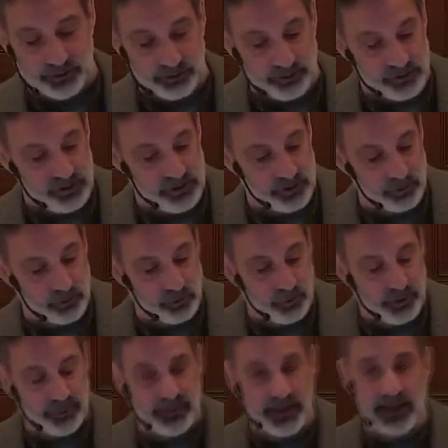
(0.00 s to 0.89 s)
So with
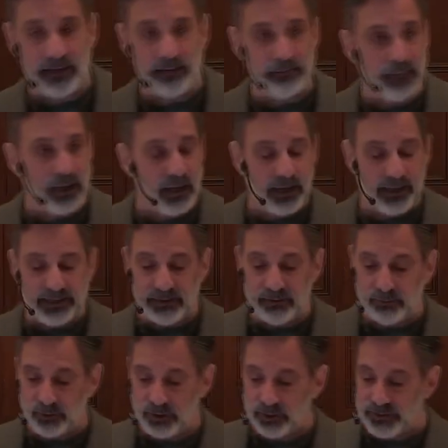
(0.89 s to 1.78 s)
that in mind, we're
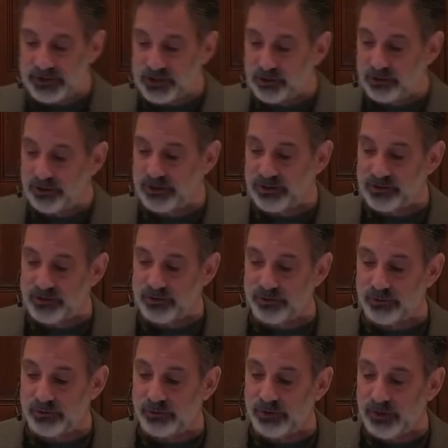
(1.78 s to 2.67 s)
going to be turning
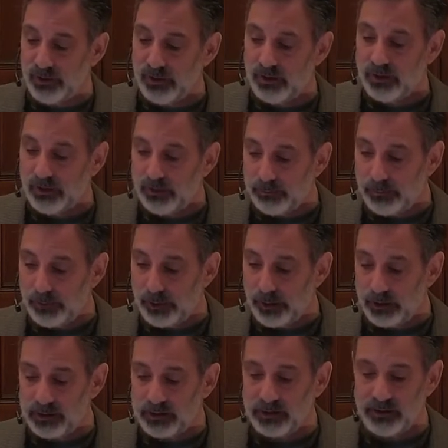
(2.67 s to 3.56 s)
to
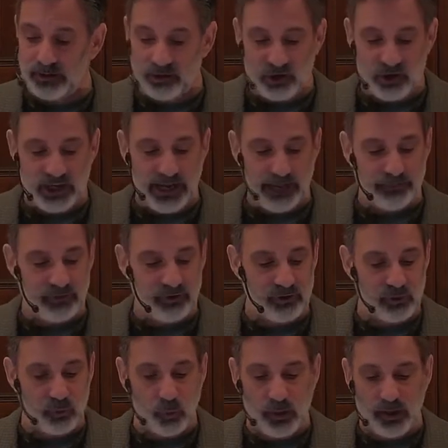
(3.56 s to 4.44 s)
Mark chapter
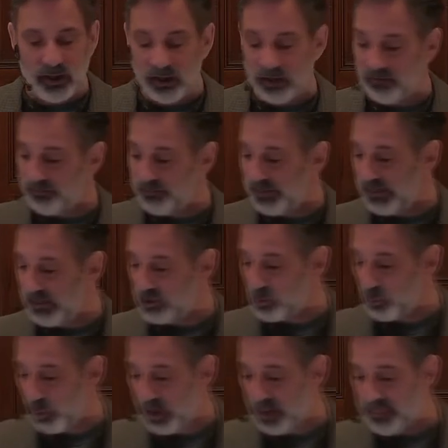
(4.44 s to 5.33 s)
twelve, page
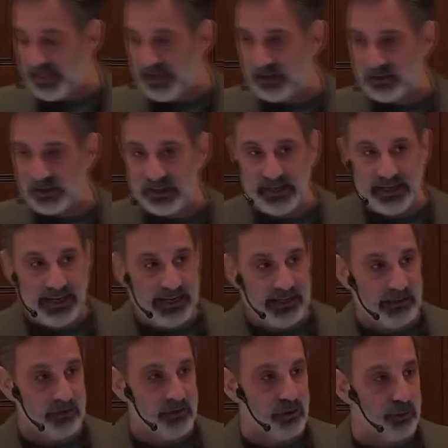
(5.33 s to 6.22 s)
one thousand eight
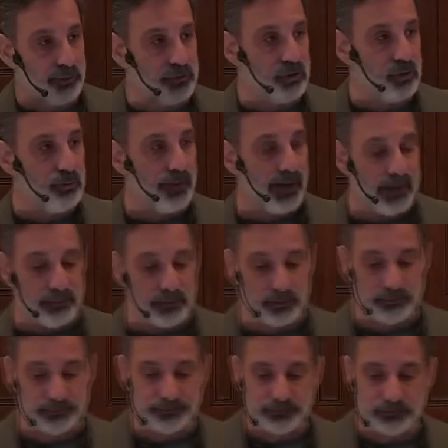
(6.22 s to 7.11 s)
in your pew Bible.